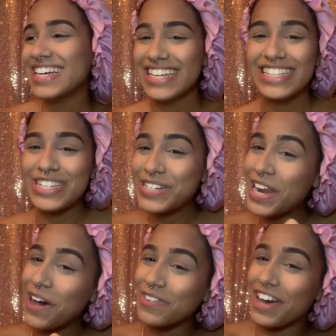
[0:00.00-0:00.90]
You
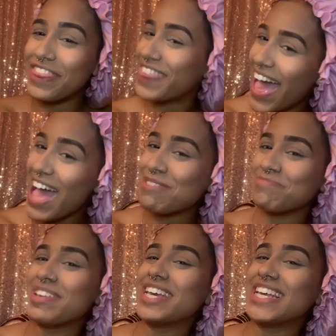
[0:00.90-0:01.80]
know what that
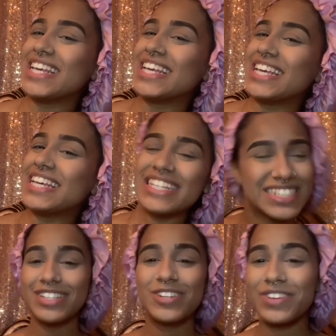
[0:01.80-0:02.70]

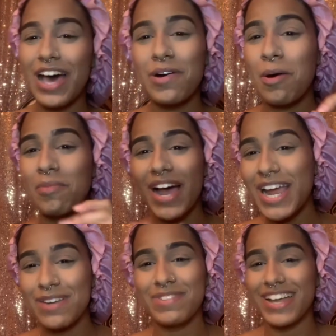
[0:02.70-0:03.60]
means. So now I'm
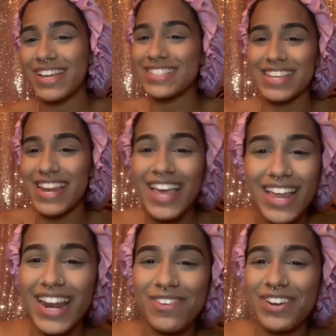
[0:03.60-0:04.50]
hyped, like it's lit,
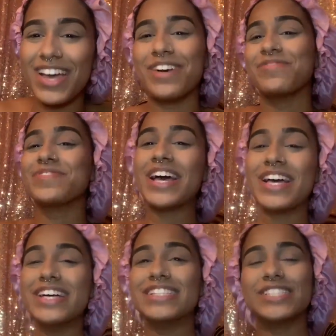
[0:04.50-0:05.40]
like what up?
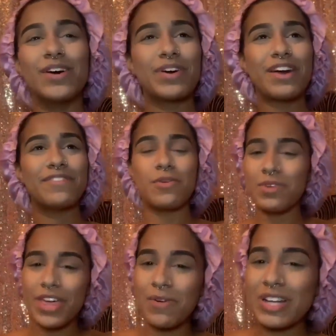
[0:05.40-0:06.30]
So whatever, we
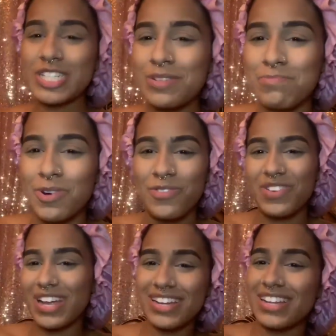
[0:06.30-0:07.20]
there watching the movie.
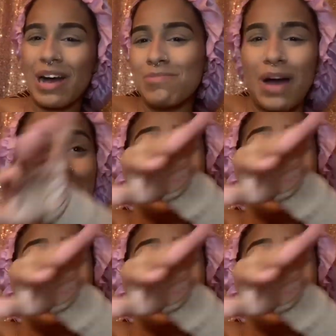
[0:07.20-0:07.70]
I'm, I'm